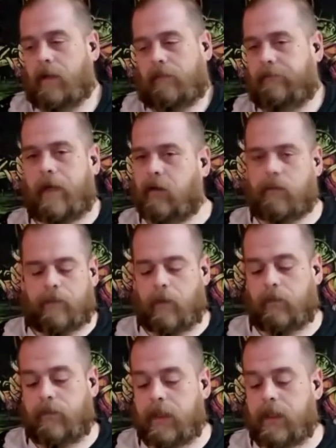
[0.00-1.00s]

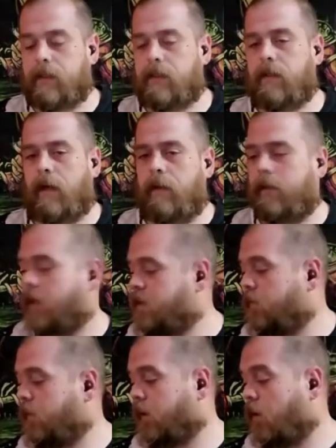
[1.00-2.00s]
Microphone Fiend. I mean,
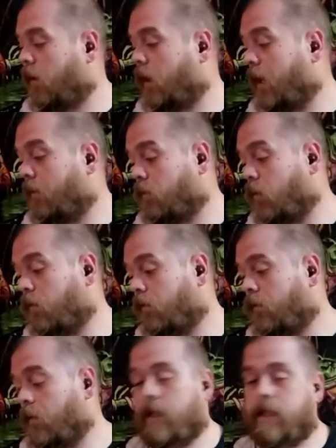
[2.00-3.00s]
that's really all I wrote
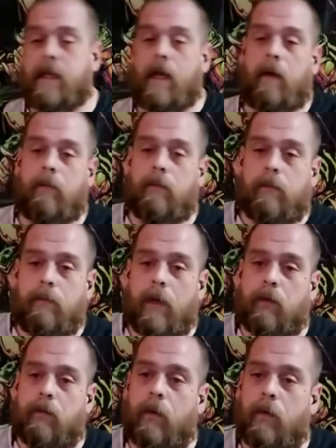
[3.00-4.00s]
for this album,
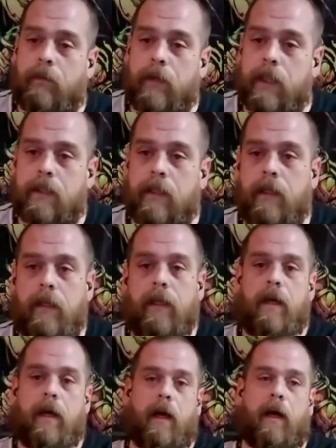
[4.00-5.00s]
Microphone Fiend.
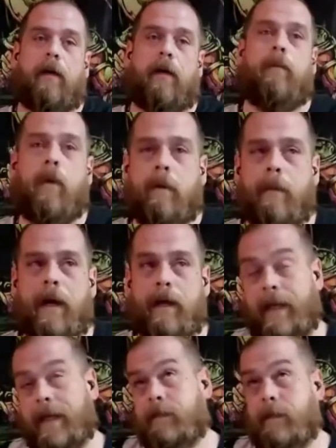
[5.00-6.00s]

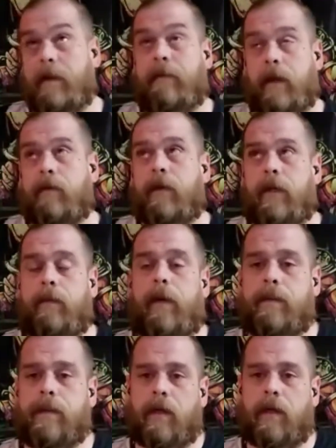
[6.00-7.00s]
That's my favorite hip
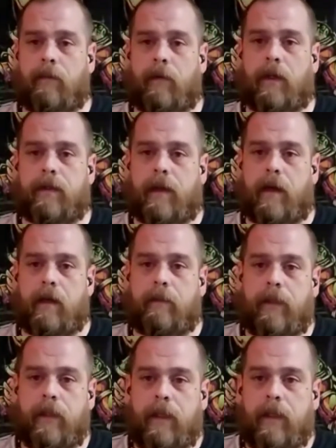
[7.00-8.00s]
hop song of all
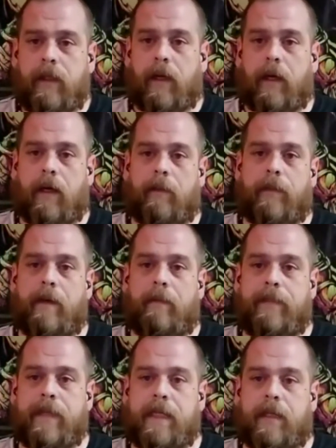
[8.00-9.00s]
time.
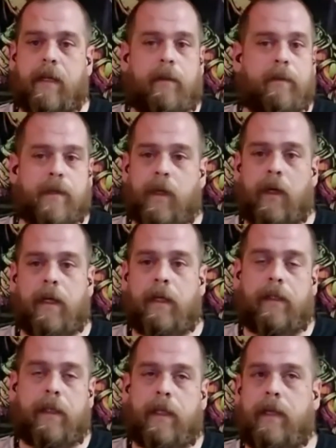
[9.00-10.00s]
That beat comes
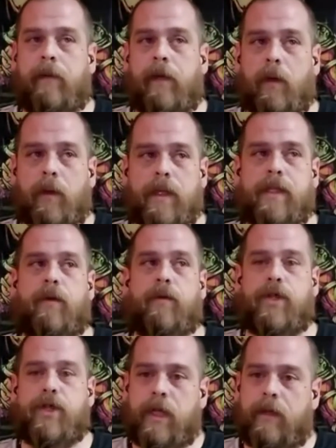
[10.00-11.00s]
on, and even though it's so
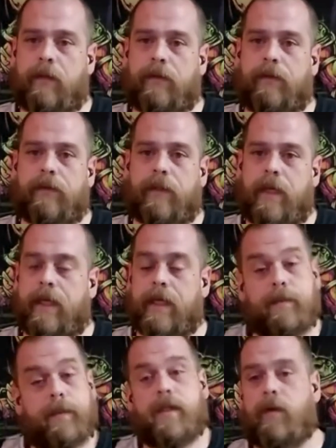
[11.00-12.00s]
chill, it
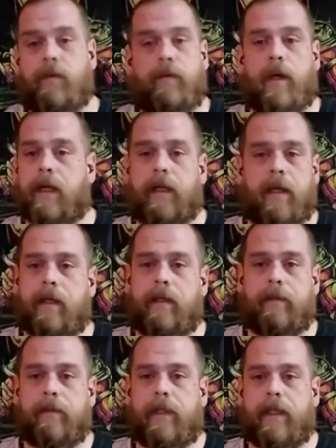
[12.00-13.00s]
gets me so fucking
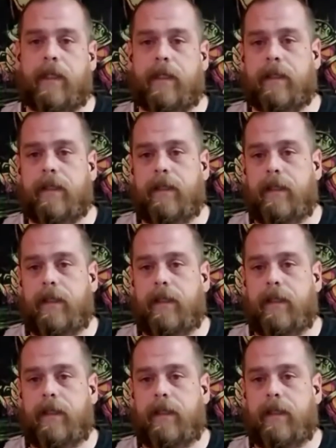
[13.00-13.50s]
hyped. Like,